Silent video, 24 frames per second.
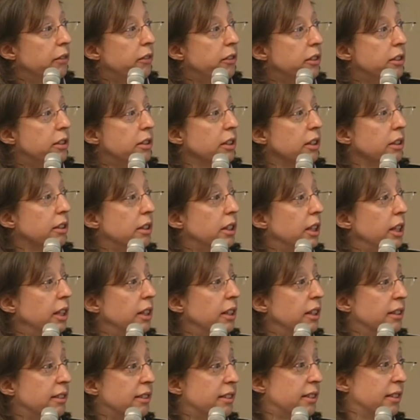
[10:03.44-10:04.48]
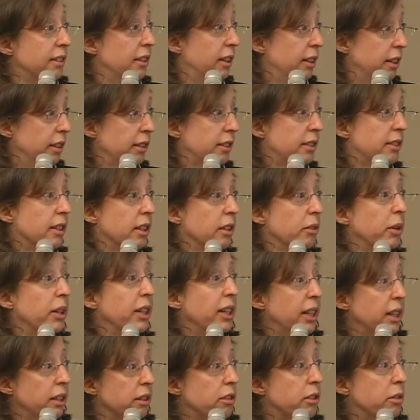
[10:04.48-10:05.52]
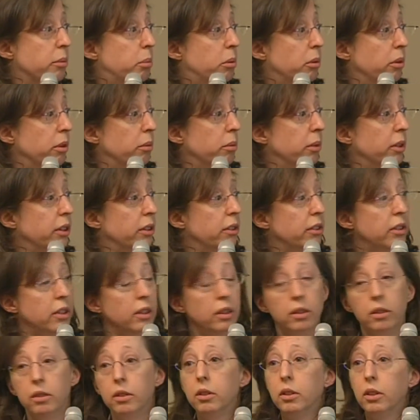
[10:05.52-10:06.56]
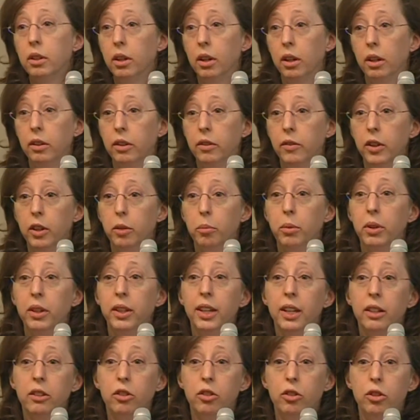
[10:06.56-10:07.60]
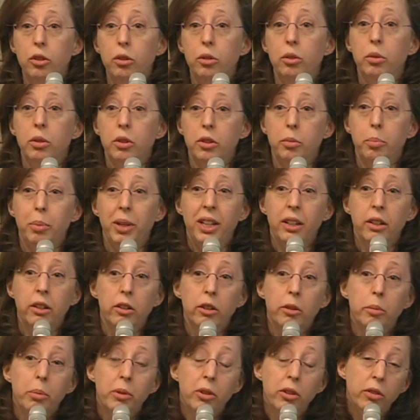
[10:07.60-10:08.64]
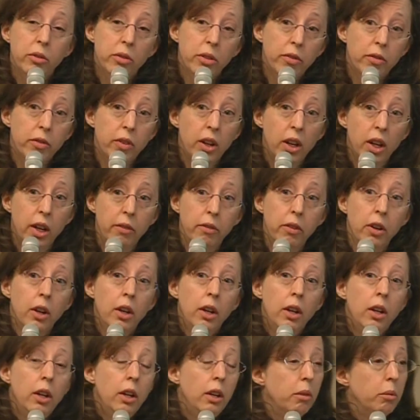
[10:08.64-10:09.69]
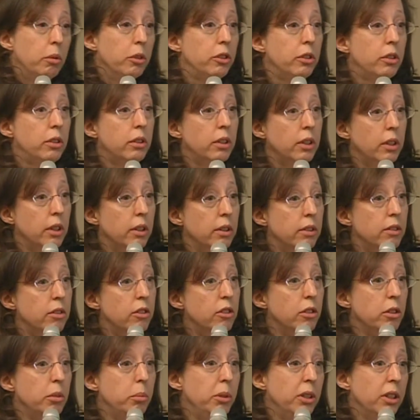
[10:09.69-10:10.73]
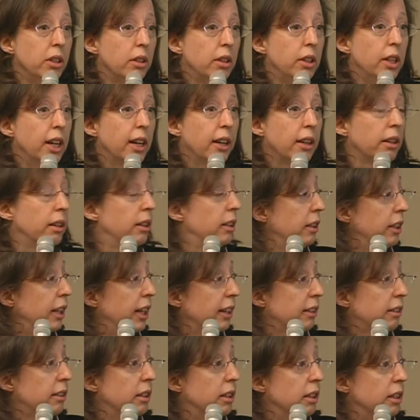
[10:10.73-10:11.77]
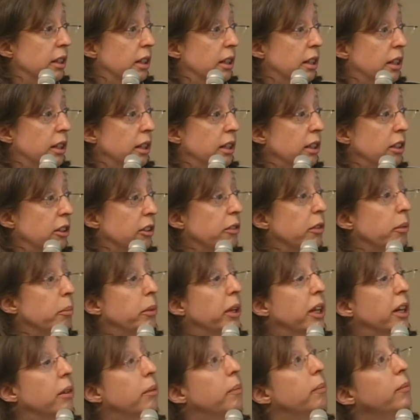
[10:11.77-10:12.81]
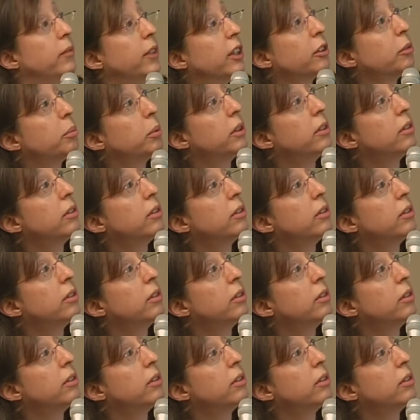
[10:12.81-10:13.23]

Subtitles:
to facilitate, accelerate, and support rare disease development, and that's due to expand under PDUFA 5, which is due to be enacted a year from now. Next,